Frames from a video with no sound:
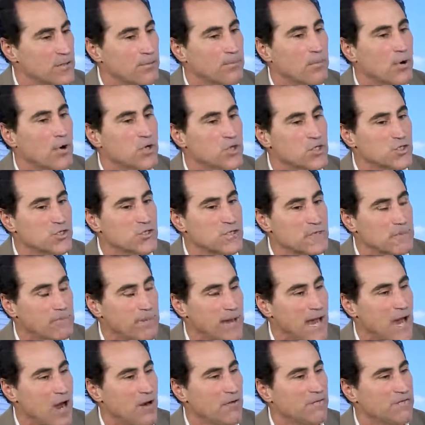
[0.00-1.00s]
The purchasing
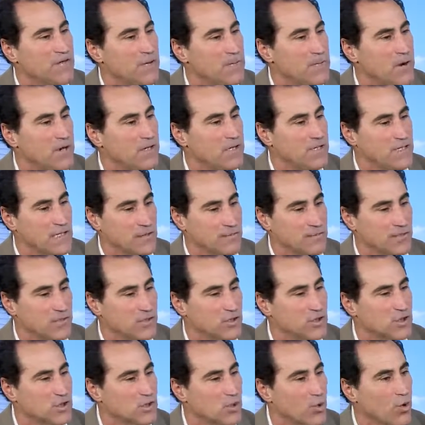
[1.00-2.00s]
power of their money can be
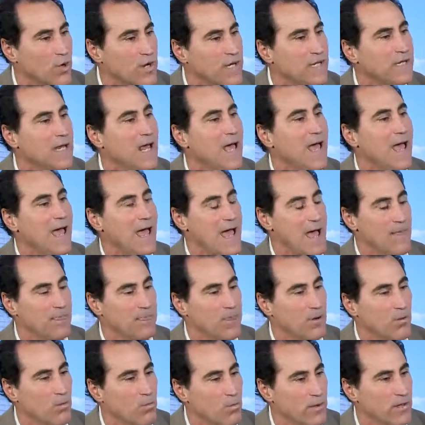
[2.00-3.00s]
destroyed
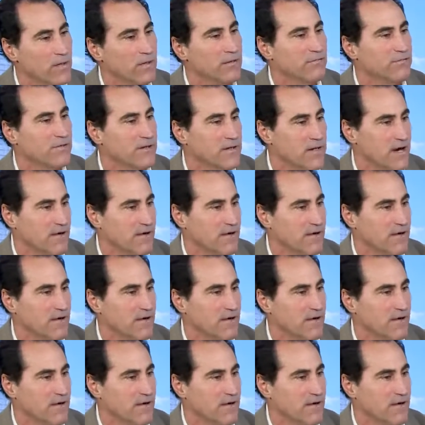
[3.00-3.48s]
at the will of the